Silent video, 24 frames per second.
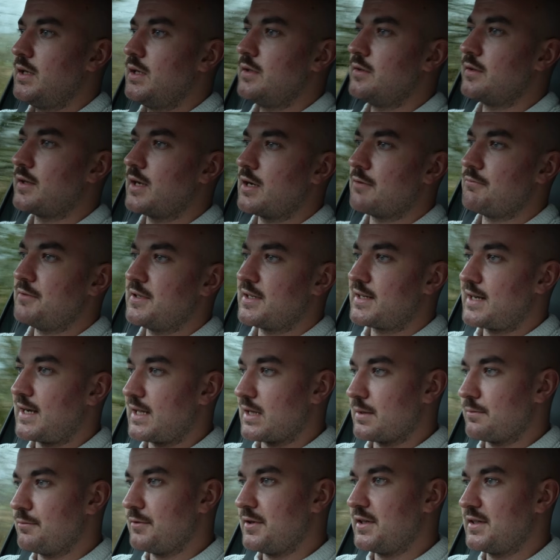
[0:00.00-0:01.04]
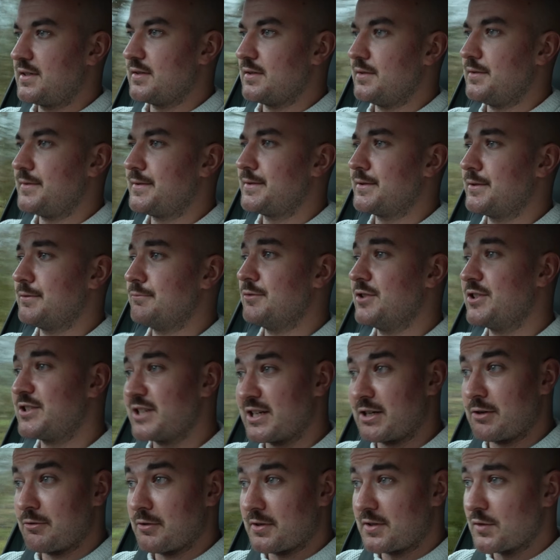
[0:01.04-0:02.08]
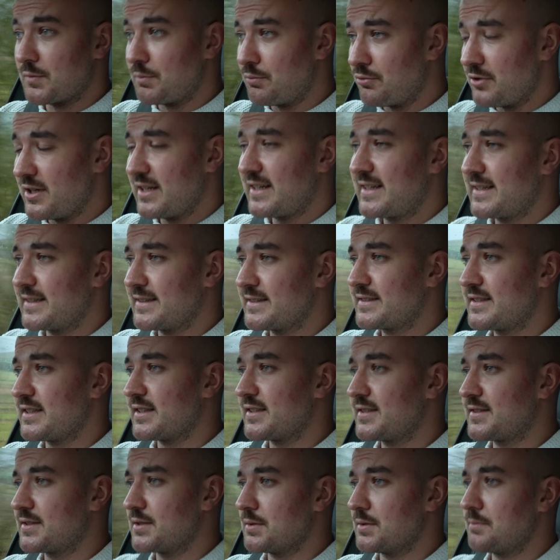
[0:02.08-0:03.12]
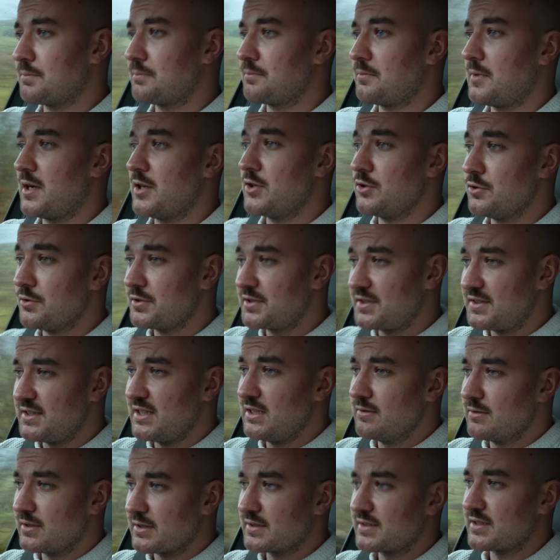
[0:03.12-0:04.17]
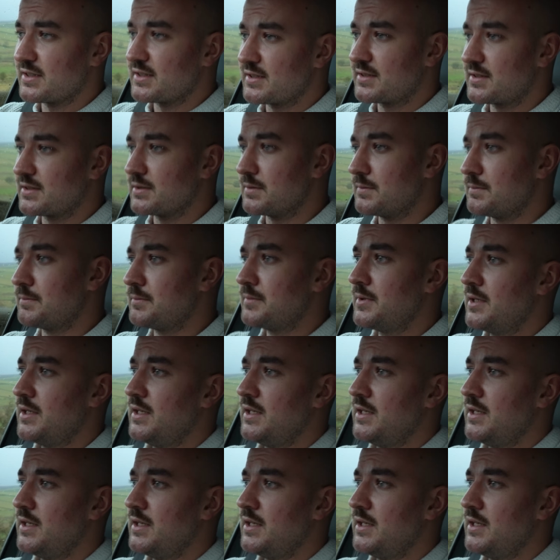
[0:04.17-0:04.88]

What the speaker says: You get a recalibrated regenerative braking system, a new steering system,